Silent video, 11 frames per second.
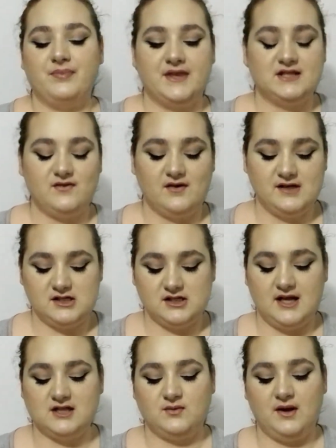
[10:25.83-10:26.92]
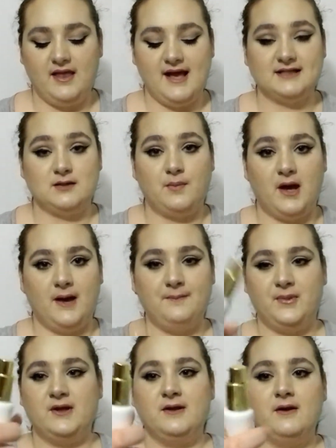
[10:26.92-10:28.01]
This foundation as well has a
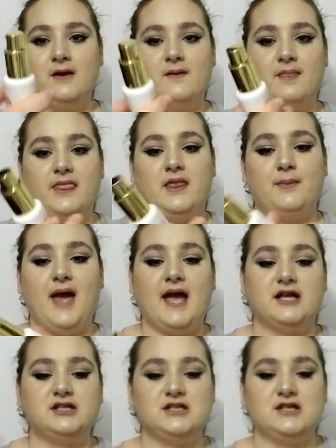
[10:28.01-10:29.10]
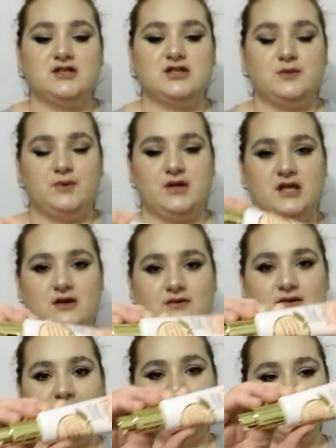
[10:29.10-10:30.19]
pump. The packaging is super cute.
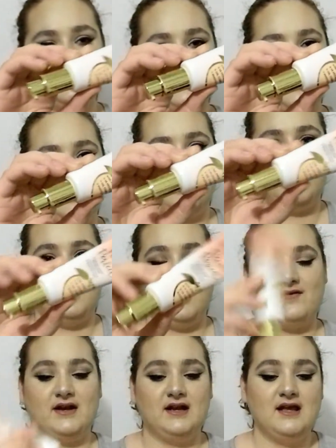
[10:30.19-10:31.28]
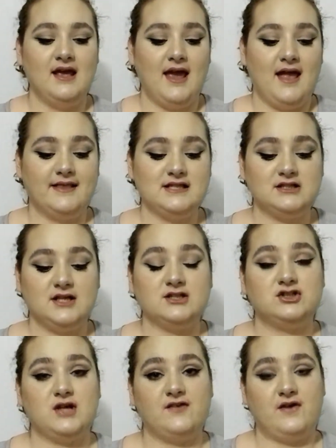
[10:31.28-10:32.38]
I love it. And this does
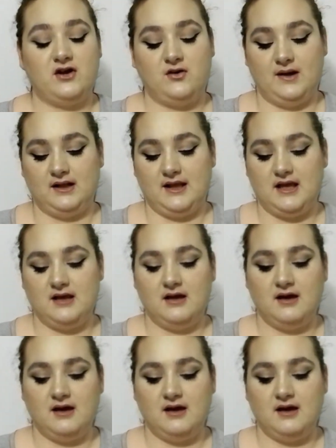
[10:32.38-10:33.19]
dry very quickly.